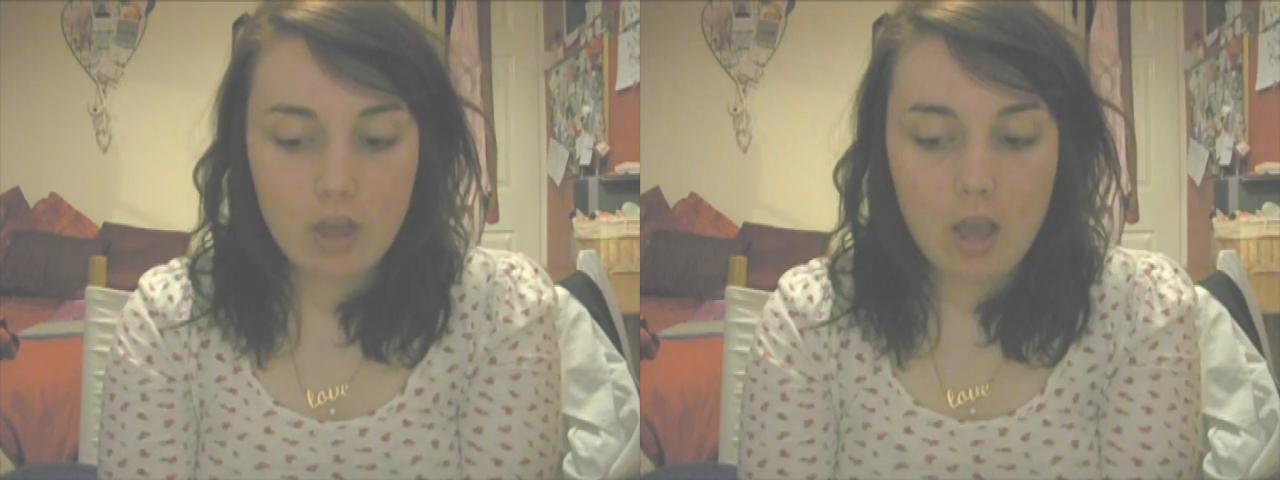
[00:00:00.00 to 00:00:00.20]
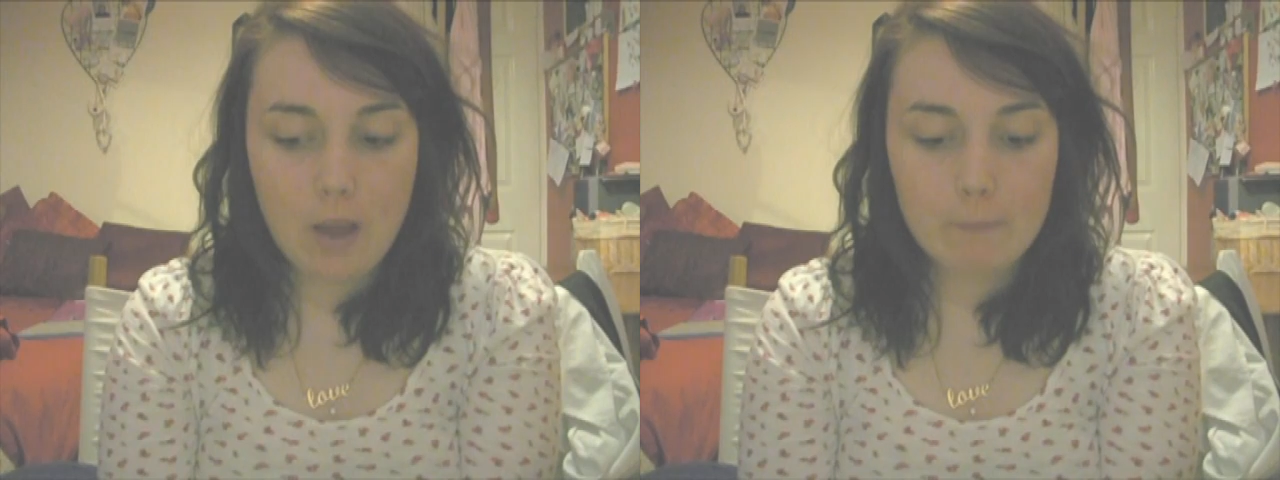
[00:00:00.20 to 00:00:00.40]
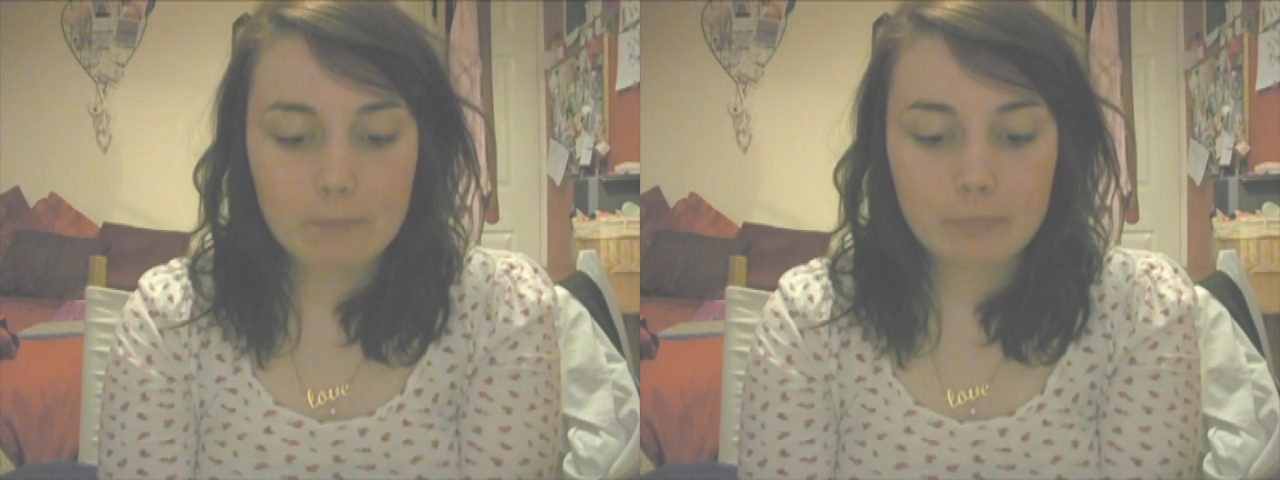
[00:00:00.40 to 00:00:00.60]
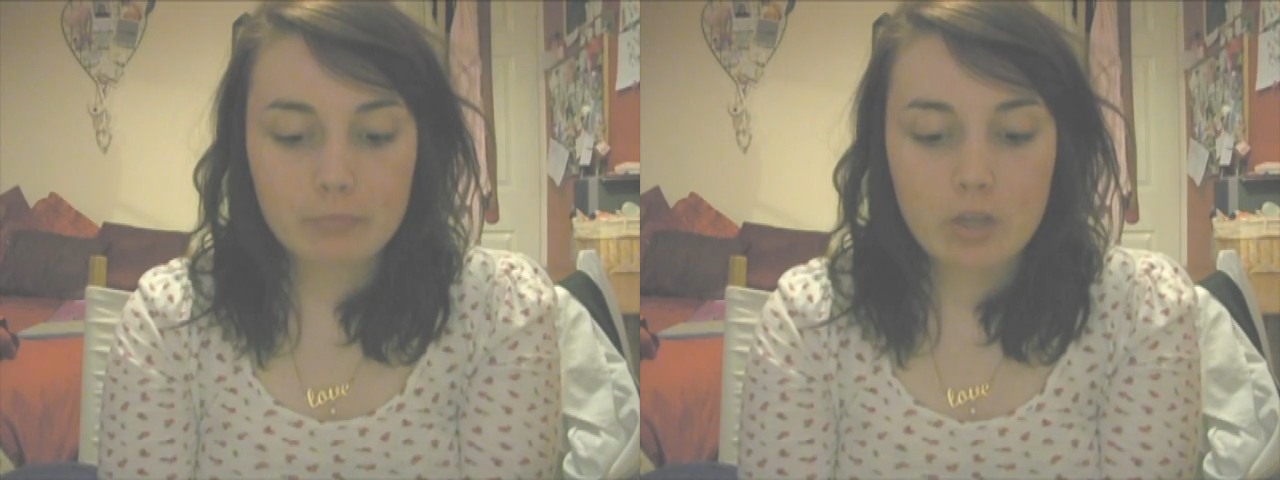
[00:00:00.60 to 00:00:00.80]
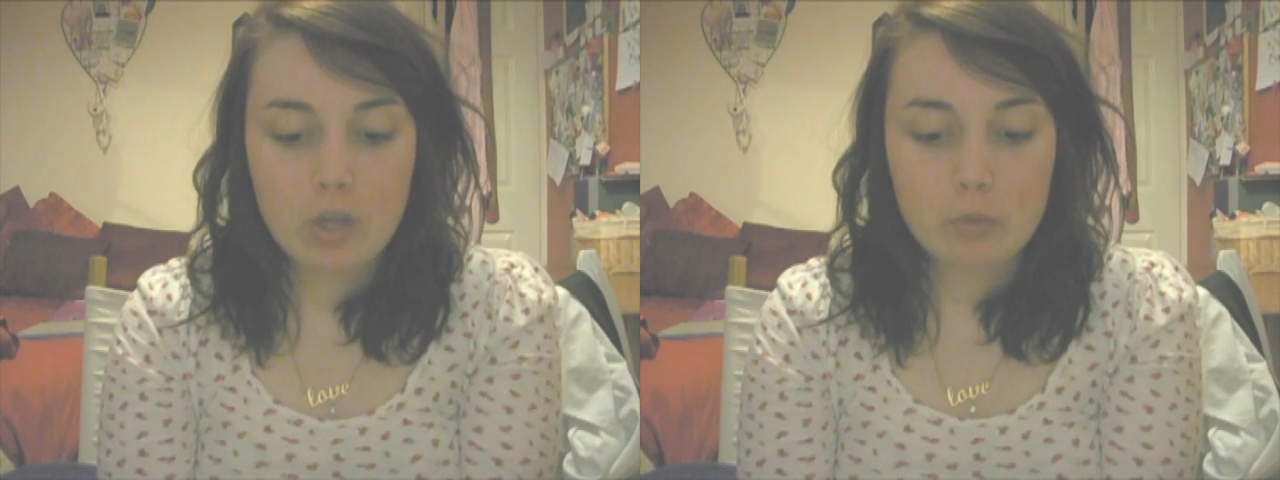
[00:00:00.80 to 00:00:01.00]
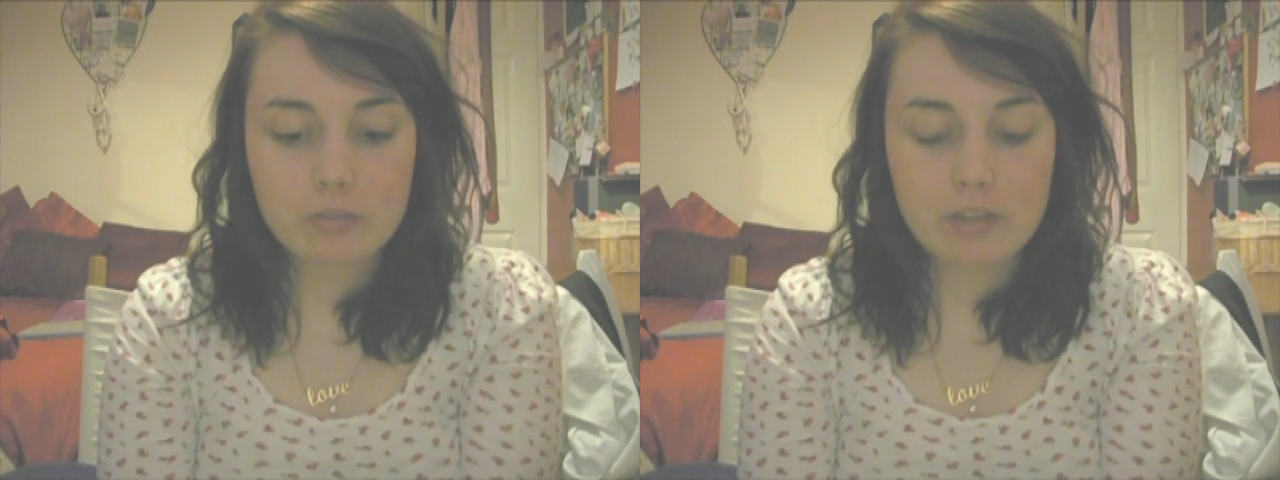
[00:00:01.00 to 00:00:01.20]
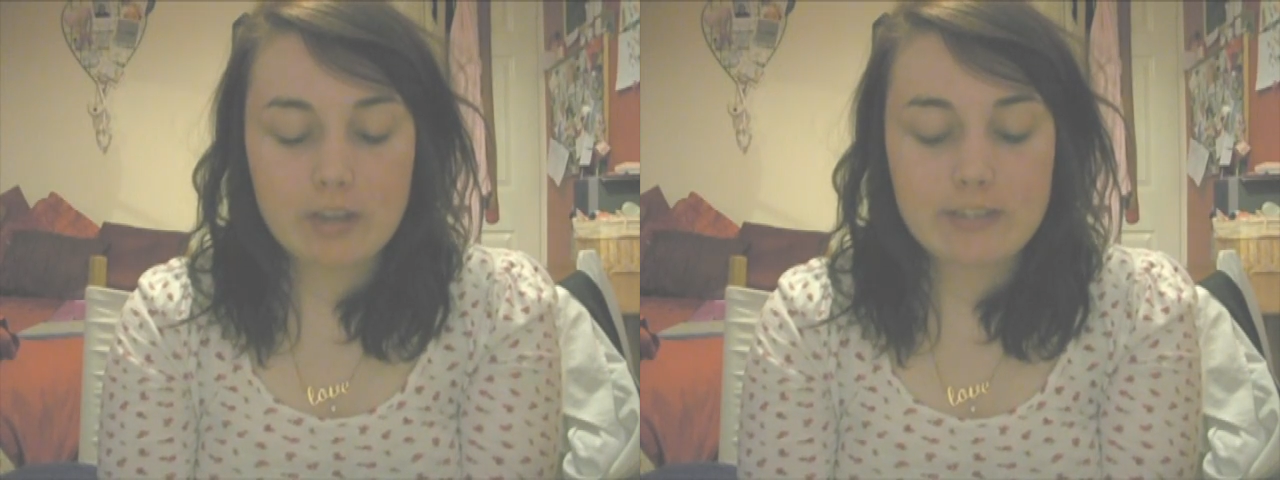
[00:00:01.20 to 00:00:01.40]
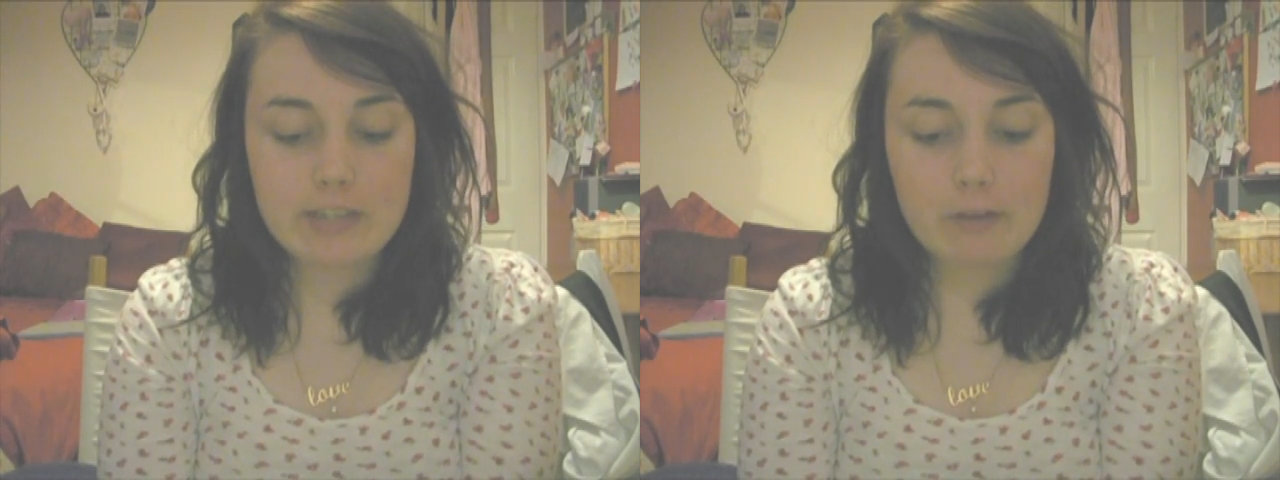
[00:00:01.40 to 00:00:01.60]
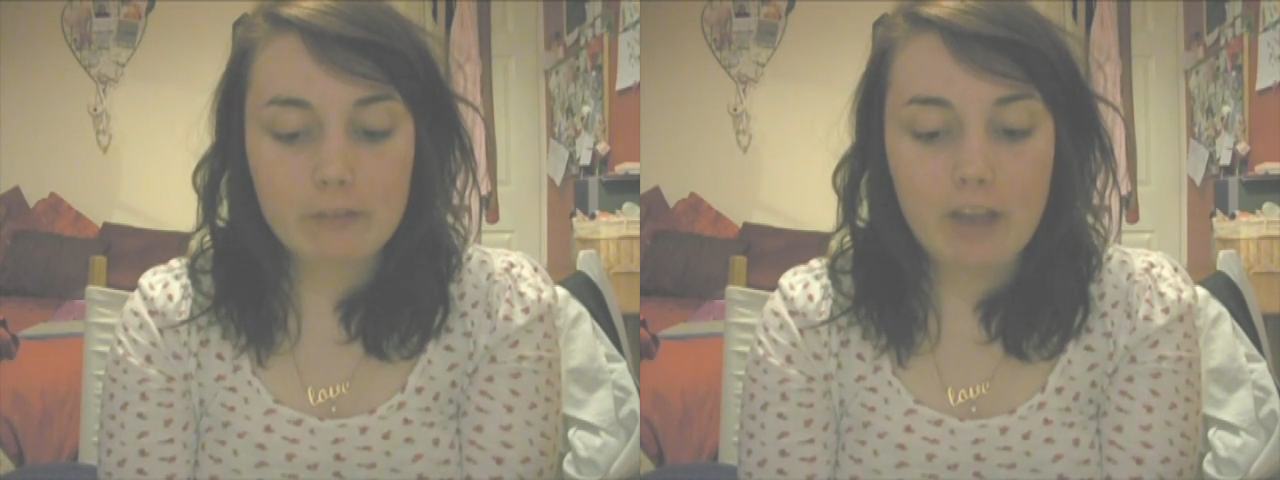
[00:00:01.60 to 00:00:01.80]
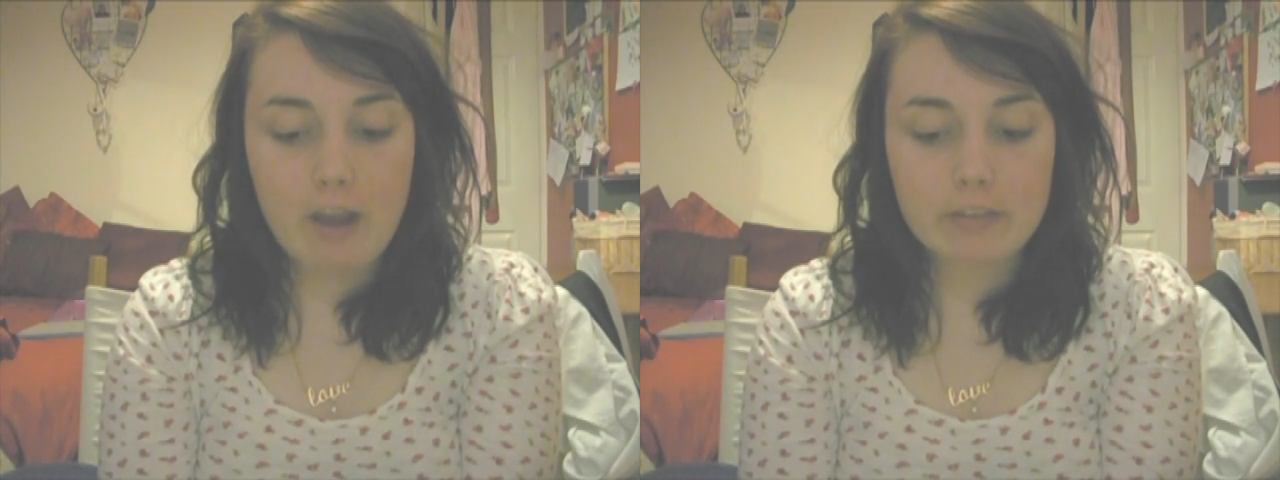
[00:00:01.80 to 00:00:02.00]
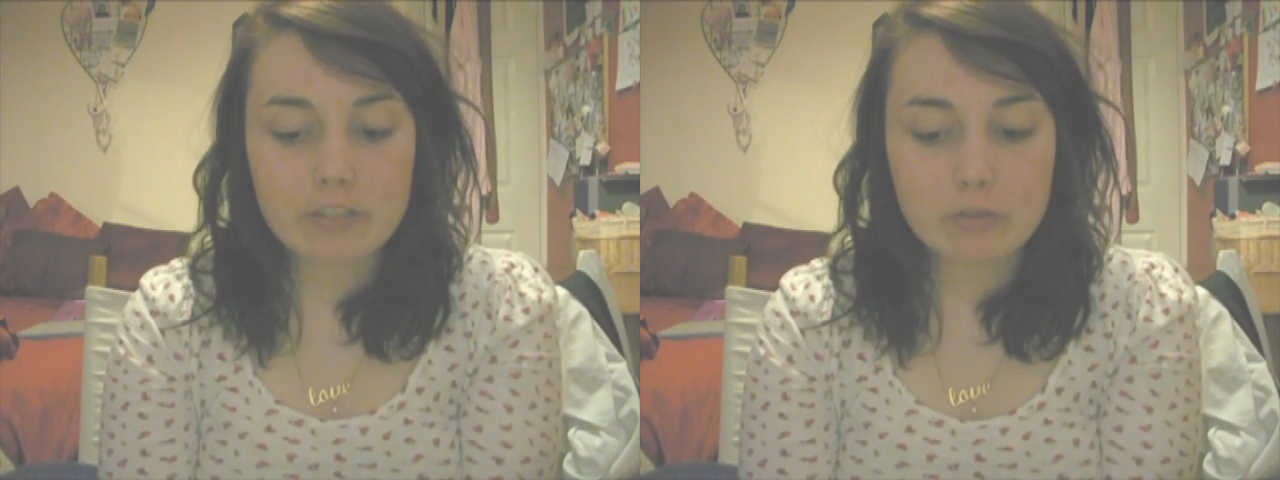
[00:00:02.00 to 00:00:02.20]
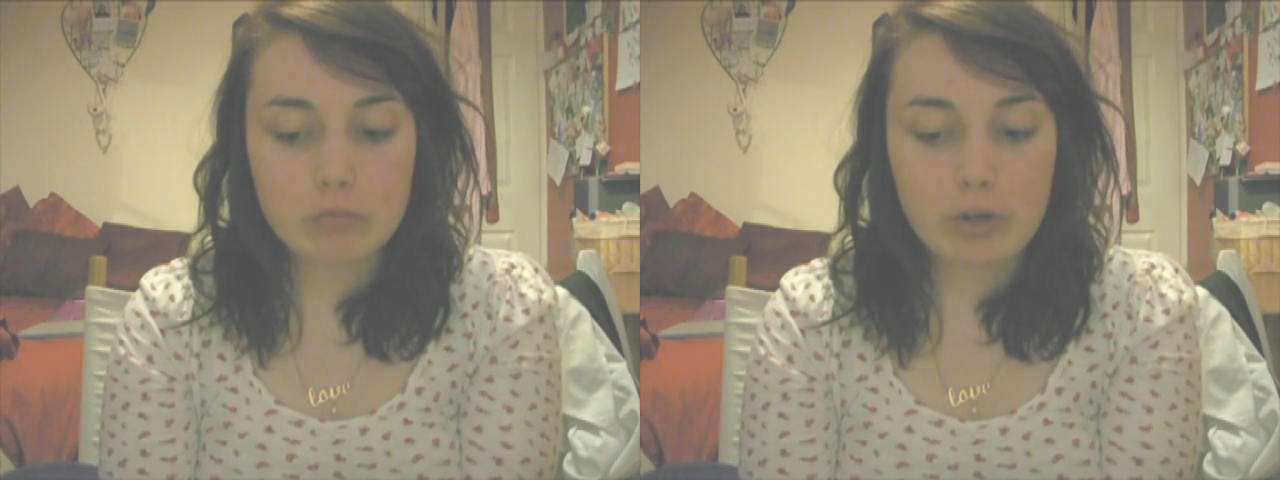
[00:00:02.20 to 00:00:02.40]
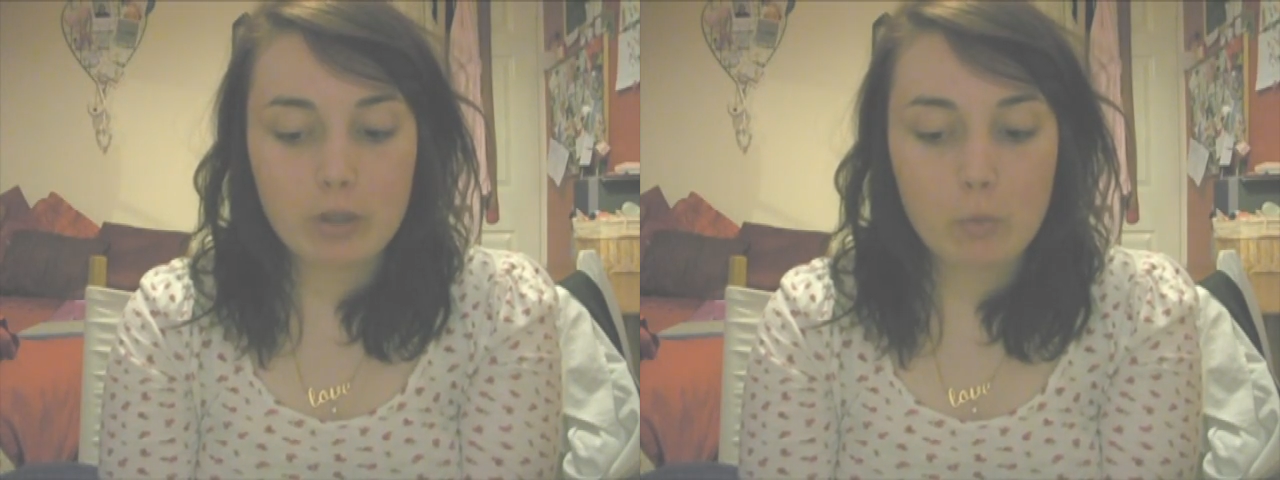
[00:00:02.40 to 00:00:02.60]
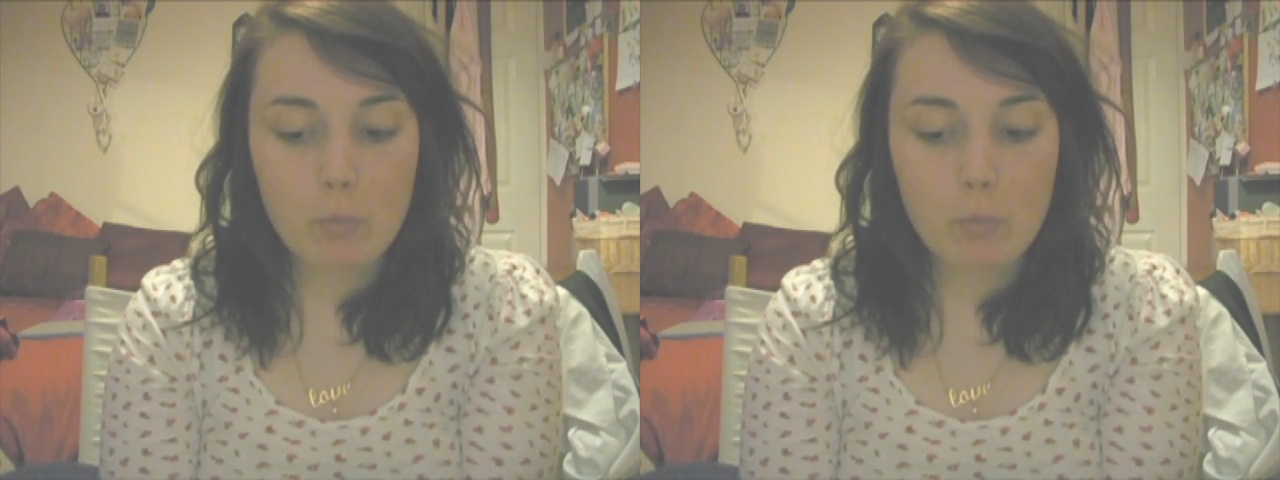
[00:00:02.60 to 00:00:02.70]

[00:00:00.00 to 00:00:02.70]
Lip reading: was the idea of characters running